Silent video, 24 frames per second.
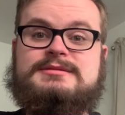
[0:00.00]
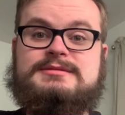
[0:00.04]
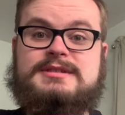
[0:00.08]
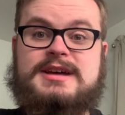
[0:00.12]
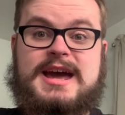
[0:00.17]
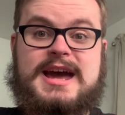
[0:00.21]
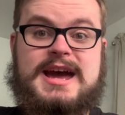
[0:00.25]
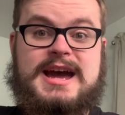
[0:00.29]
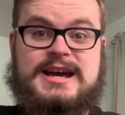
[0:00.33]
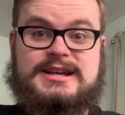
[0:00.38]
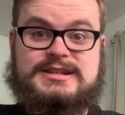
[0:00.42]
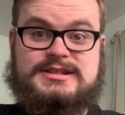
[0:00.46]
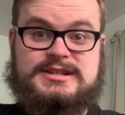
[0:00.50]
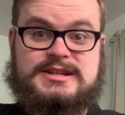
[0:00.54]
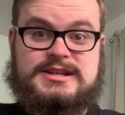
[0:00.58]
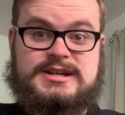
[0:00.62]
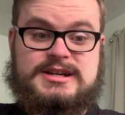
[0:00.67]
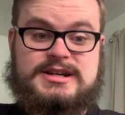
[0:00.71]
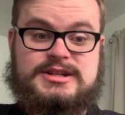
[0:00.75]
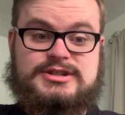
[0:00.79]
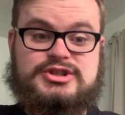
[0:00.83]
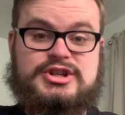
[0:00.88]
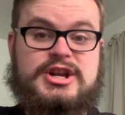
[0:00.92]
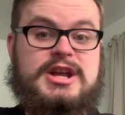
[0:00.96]
ask
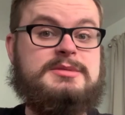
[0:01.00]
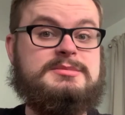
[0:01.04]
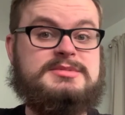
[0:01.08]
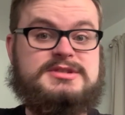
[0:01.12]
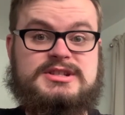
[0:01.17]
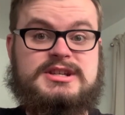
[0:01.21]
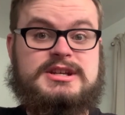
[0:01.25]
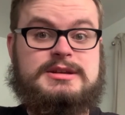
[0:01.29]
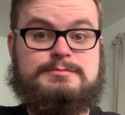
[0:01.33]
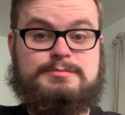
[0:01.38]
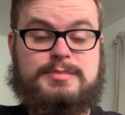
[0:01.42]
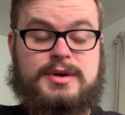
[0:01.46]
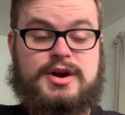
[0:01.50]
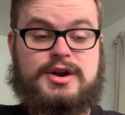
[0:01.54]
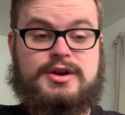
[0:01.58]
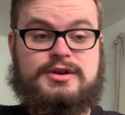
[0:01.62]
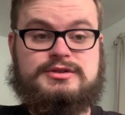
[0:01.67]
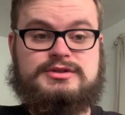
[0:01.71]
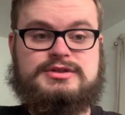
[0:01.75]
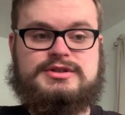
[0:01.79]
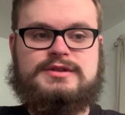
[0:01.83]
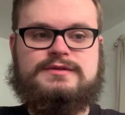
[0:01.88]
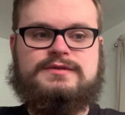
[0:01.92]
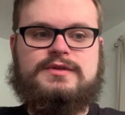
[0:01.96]
James C.
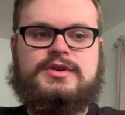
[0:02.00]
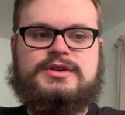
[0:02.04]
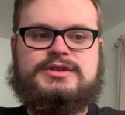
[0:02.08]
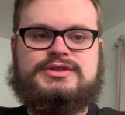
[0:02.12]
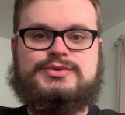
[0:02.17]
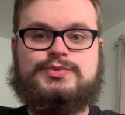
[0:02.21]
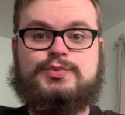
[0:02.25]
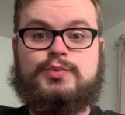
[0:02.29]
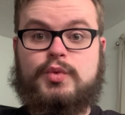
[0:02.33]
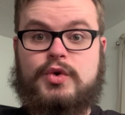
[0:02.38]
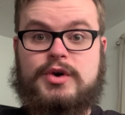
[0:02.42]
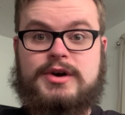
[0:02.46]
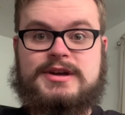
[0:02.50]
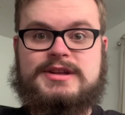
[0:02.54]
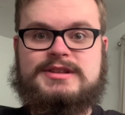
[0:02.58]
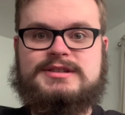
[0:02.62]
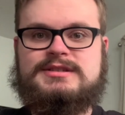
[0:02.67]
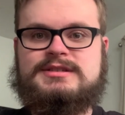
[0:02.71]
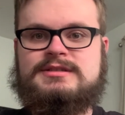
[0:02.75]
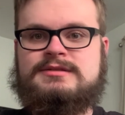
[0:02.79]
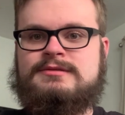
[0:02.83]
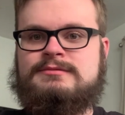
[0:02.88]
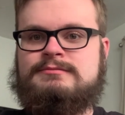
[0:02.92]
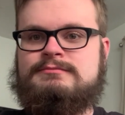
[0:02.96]
Burns to voice
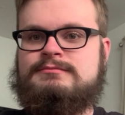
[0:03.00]
Woods,